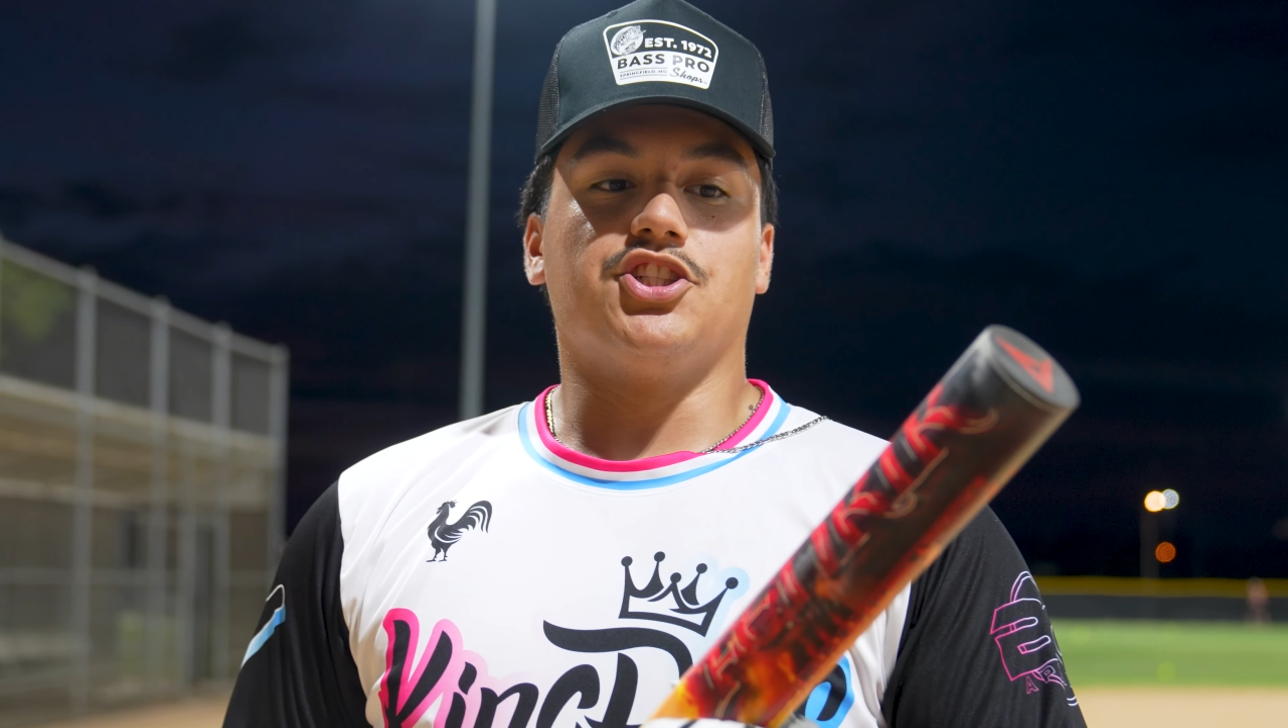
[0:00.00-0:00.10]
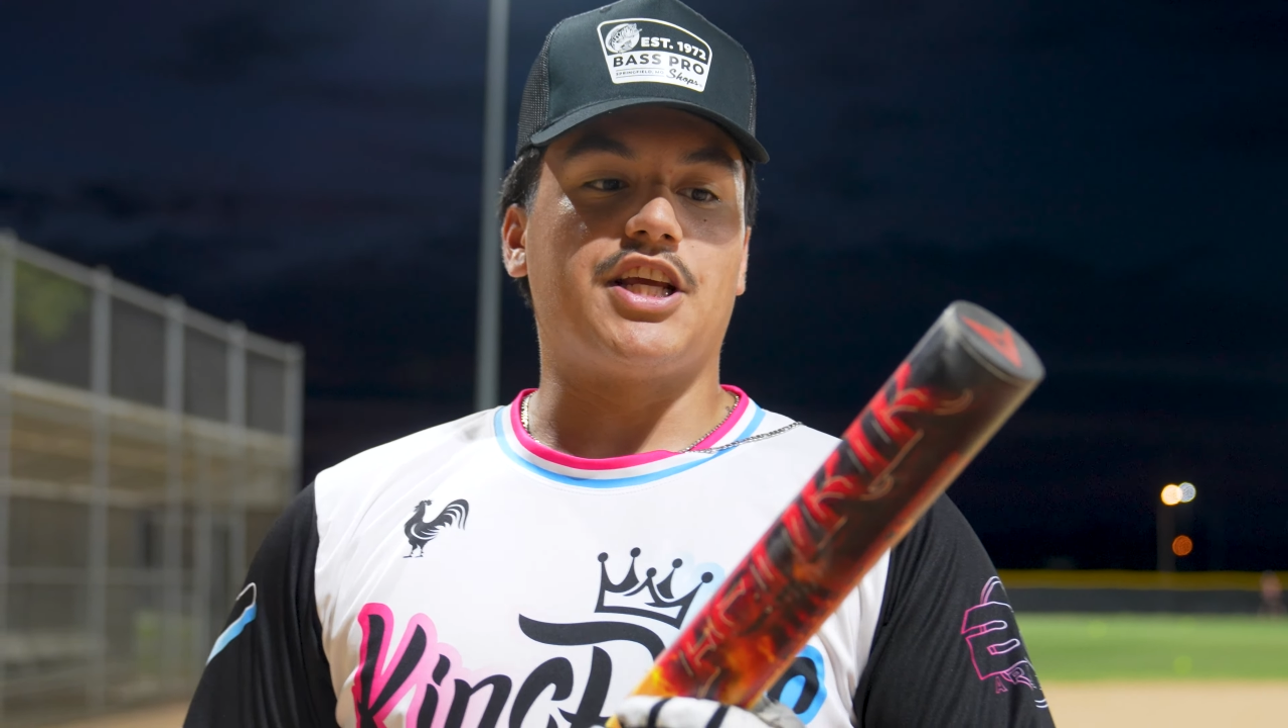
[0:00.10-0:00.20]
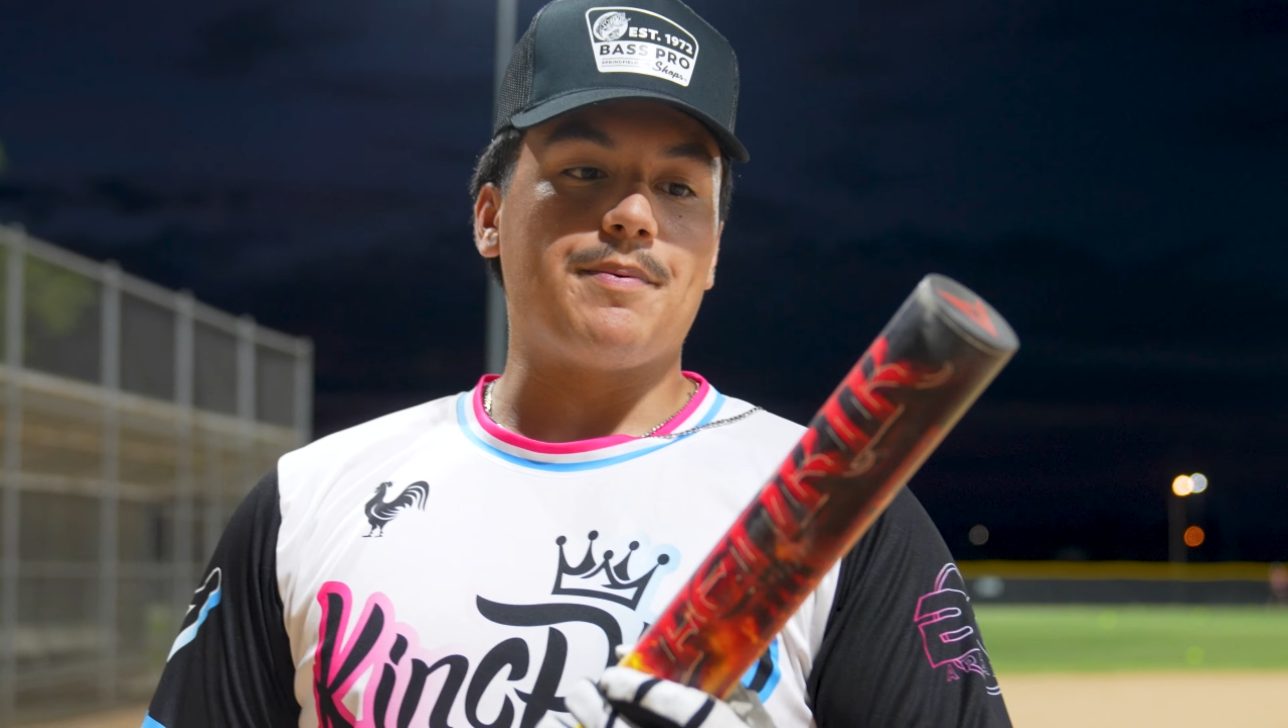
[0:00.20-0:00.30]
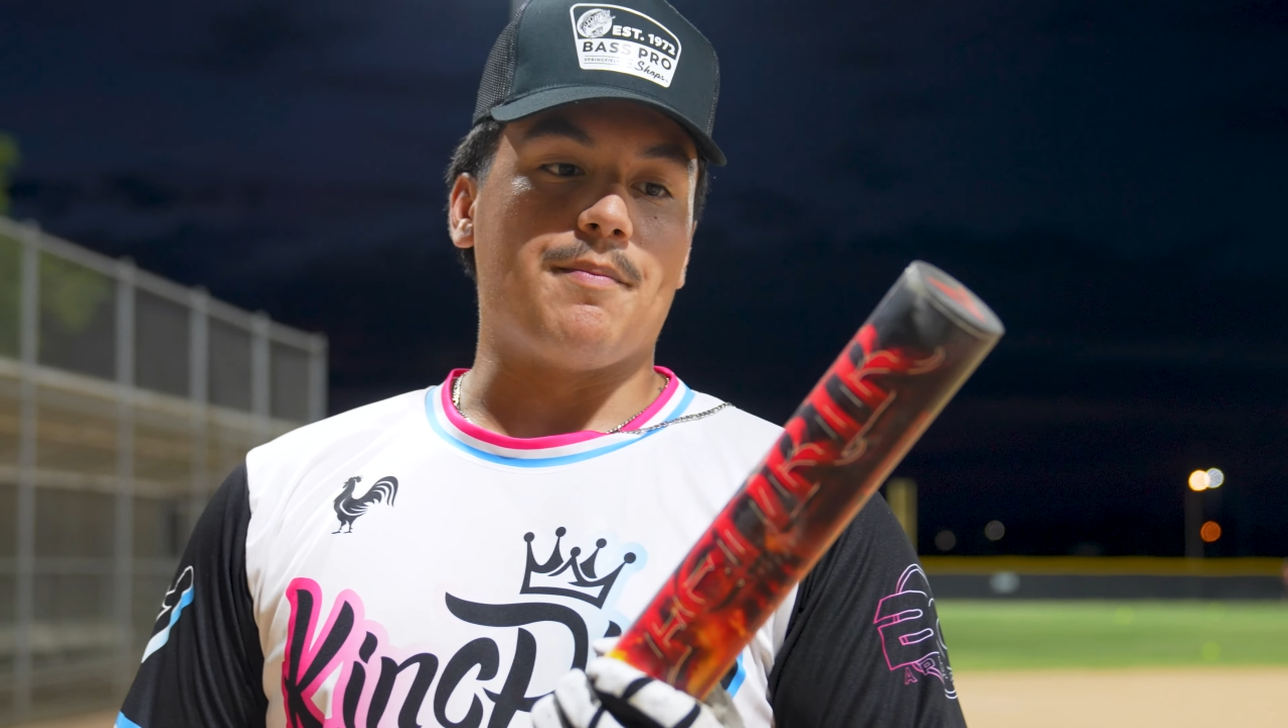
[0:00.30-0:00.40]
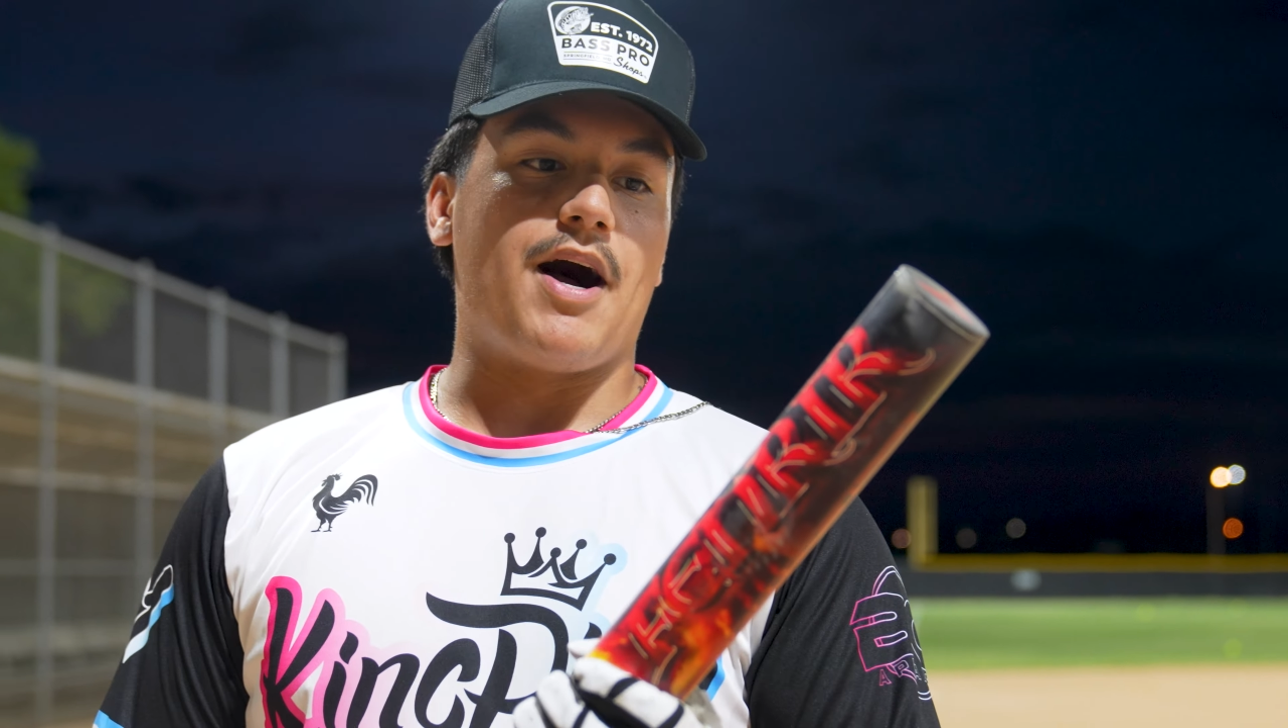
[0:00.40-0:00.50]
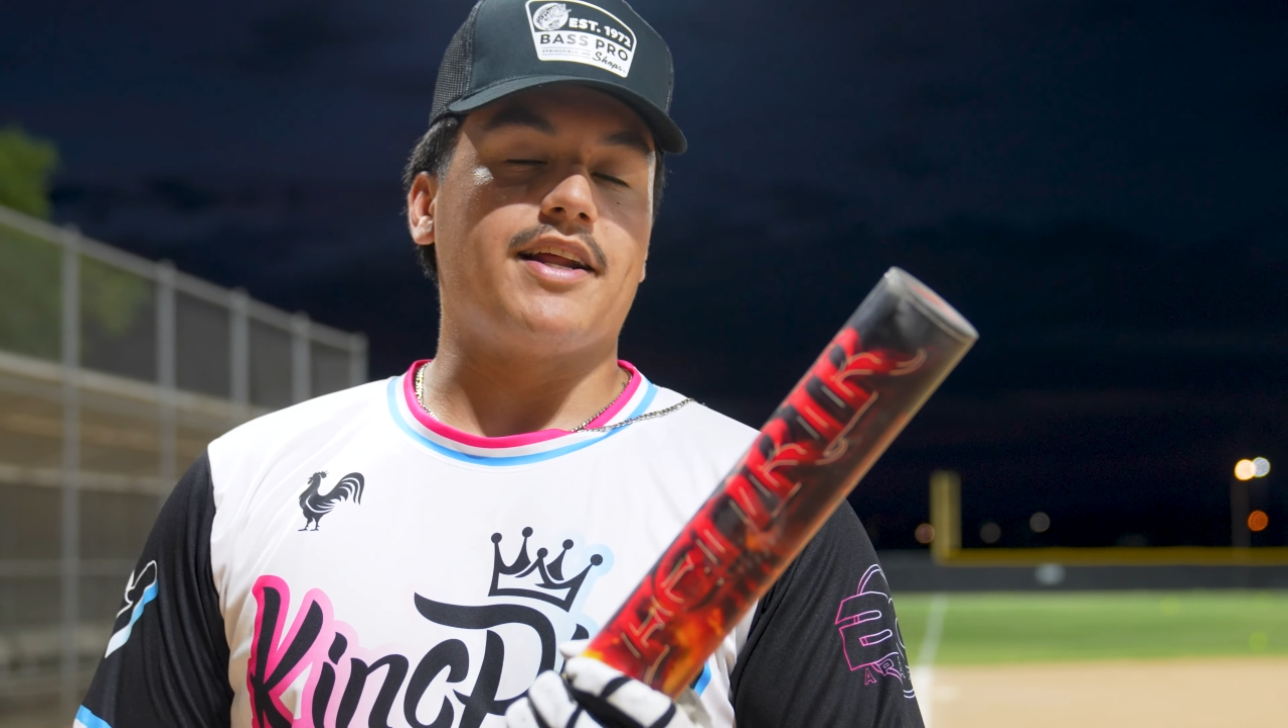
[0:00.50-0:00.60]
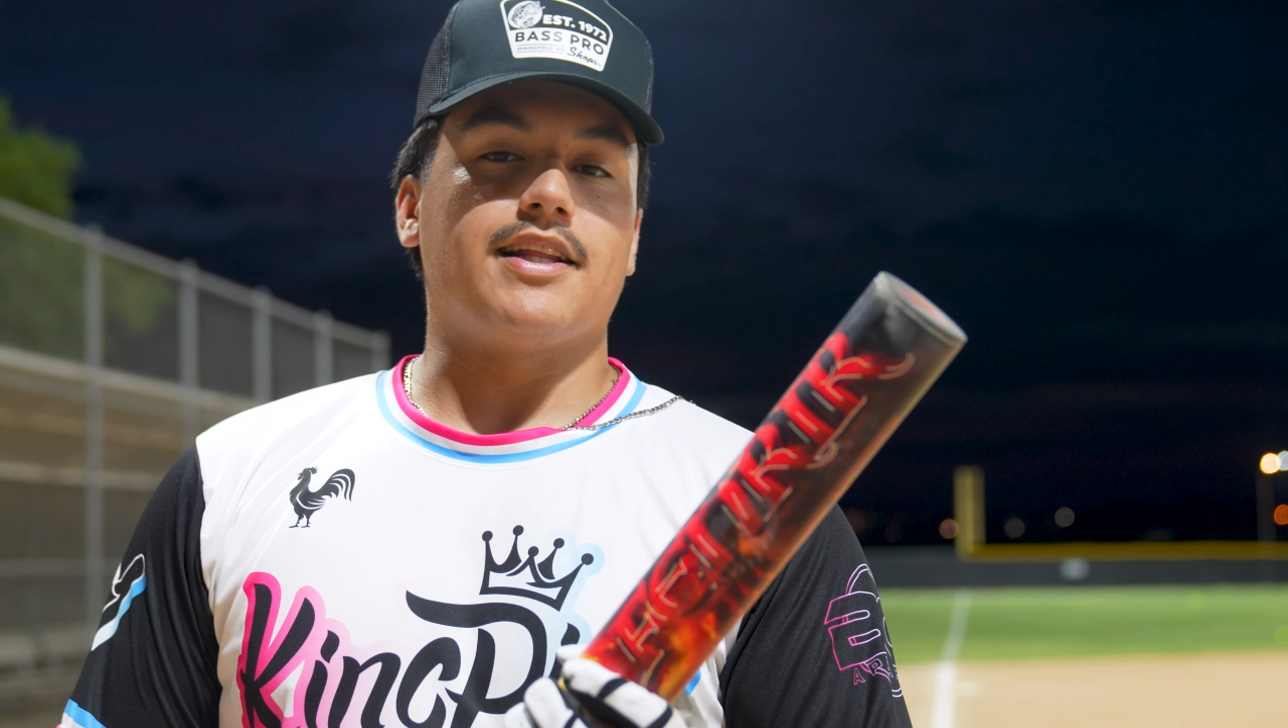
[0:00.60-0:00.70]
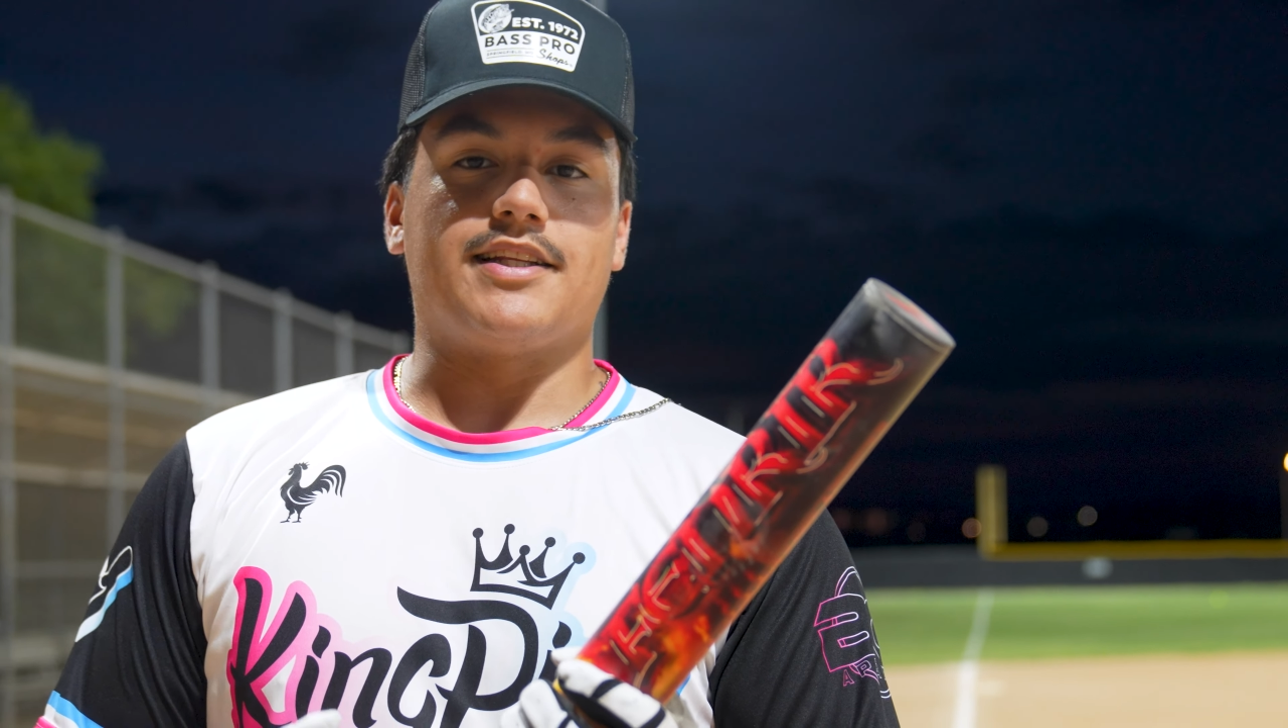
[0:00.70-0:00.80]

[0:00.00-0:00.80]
Just keep in mind